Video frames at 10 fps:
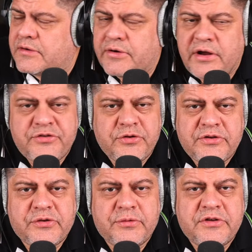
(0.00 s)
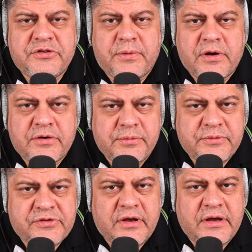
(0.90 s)
graduates of these
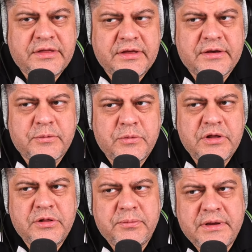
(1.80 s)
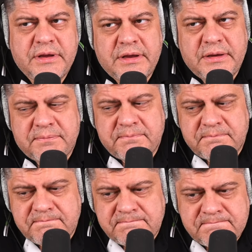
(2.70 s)
programs, I think, will be
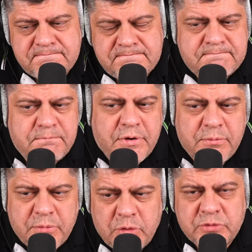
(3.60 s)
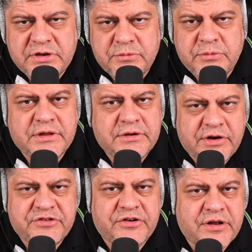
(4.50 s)
promoted within
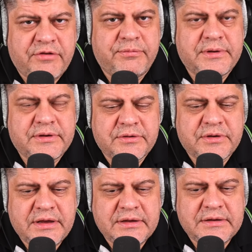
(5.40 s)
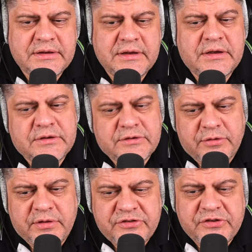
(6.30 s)
Russian government. Okay,
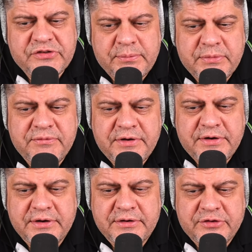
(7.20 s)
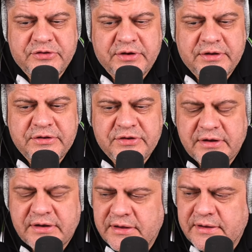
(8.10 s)
so this is something very interesting. He said.